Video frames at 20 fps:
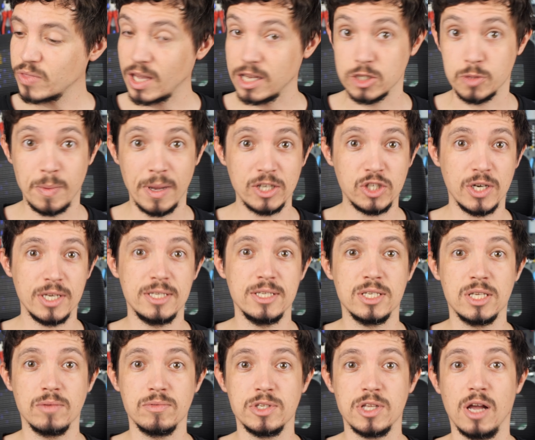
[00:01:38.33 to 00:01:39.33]
Especially
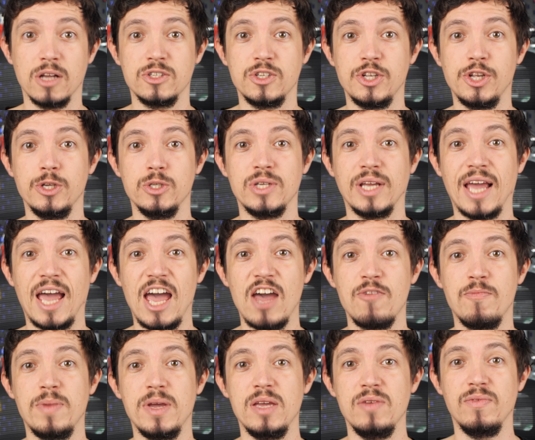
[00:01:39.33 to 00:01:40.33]
since I've started using
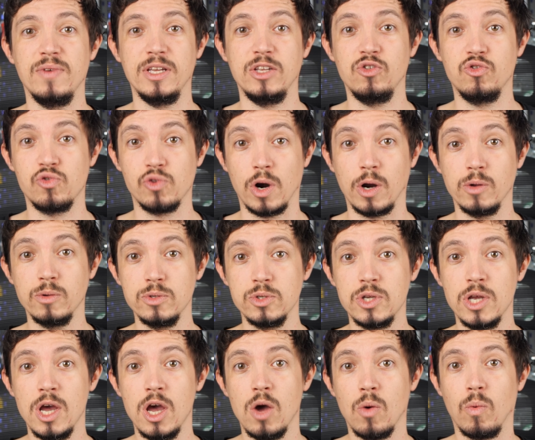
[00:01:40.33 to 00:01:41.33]
FPV
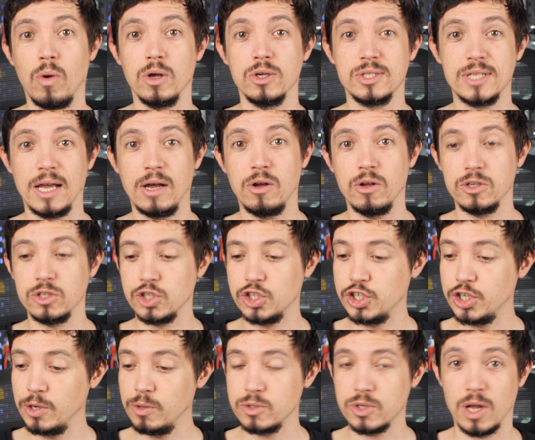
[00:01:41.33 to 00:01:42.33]
drones whilst out on
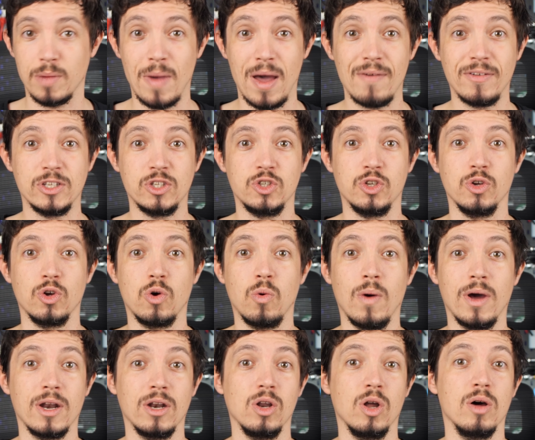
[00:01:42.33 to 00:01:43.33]
shoots, I'm having to do
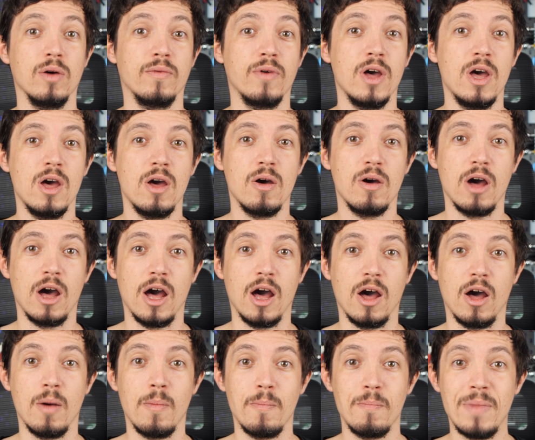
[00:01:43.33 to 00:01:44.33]
quite a lot
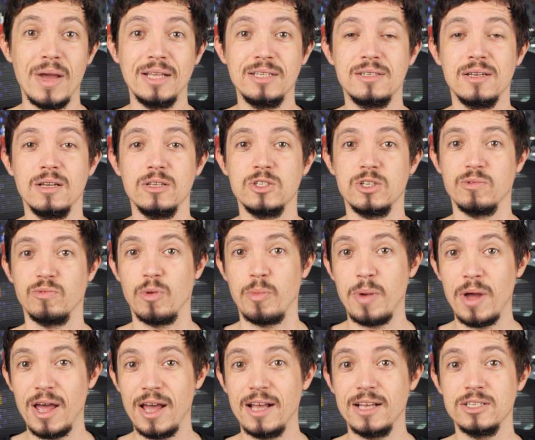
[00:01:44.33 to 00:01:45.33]
of maintenance and
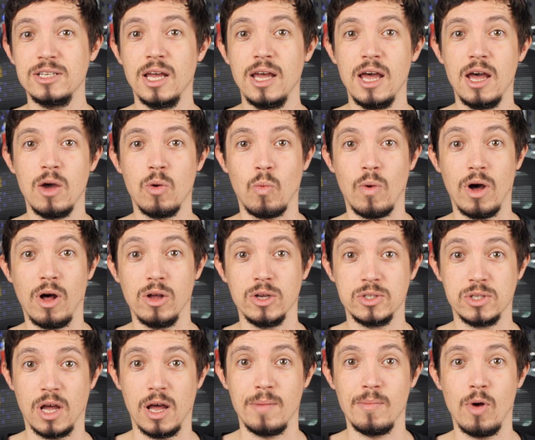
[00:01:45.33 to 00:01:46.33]
repairs
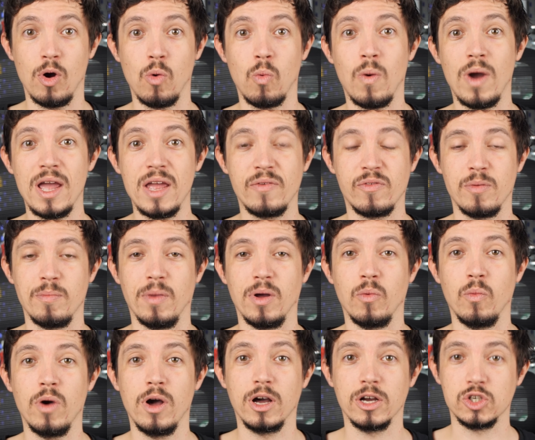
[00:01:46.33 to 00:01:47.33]
whilst I'm away from my
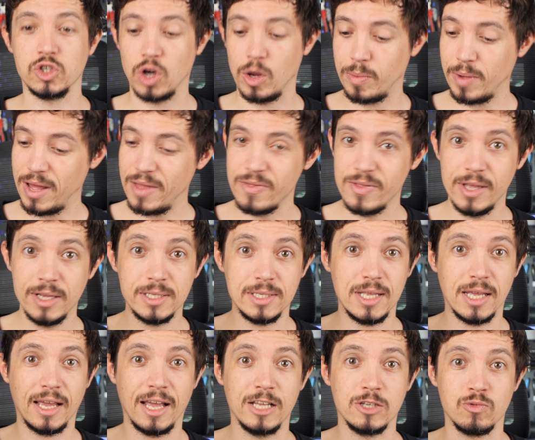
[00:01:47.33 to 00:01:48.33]
workshop, and this
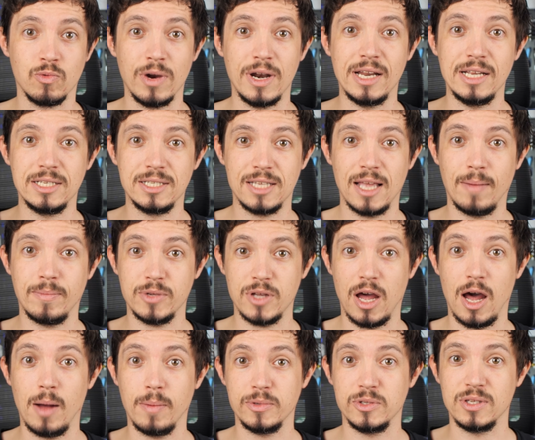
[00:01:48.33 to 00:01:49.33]
thing has really stepped
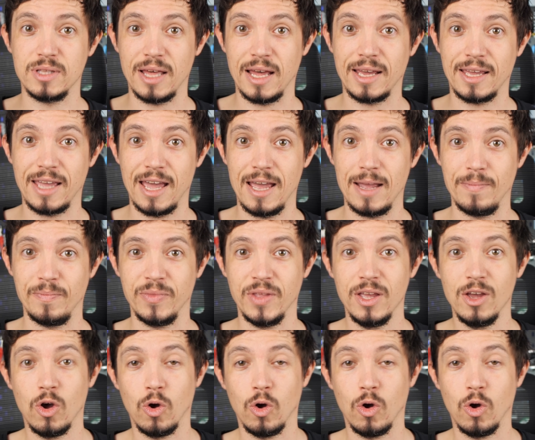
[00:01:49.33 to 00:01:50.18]
up to that game.